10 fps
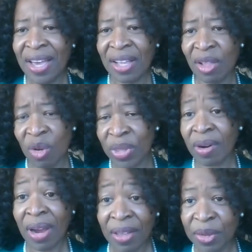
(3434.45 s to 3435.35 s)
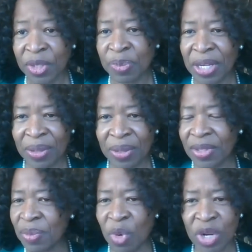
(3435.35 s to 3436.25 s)
along with our other speakers
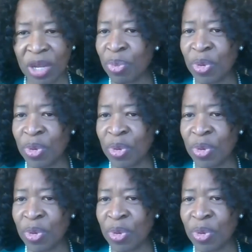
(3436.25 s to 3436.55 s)
this morning,